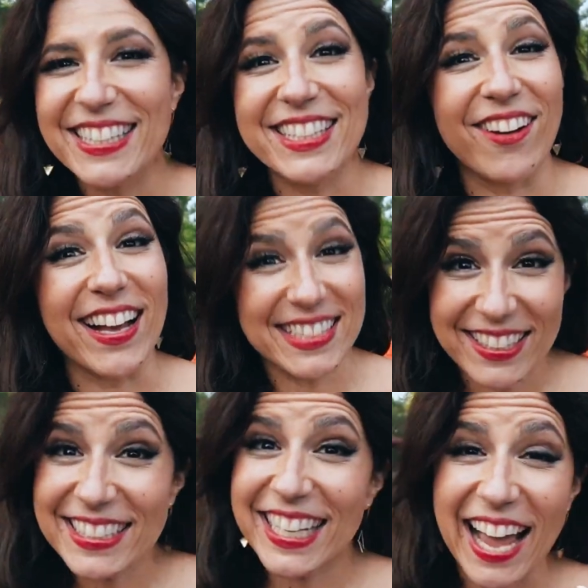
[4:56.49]
So
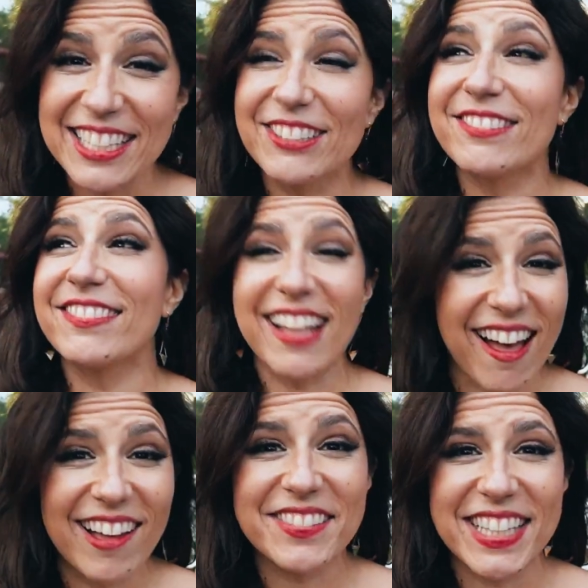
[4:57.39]
seriously, I do
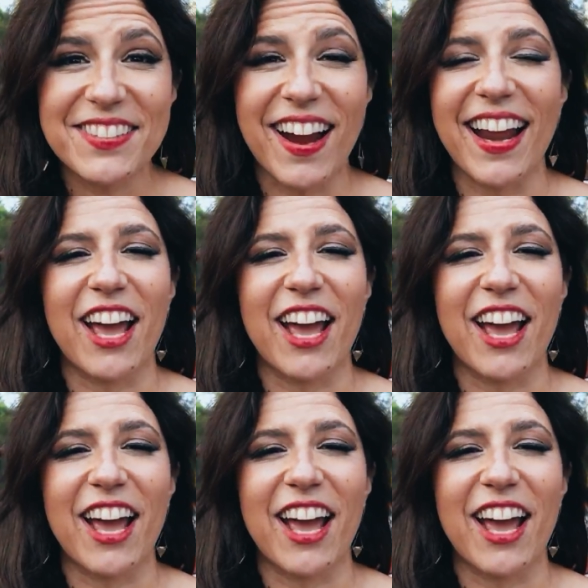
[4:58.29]
love this ride.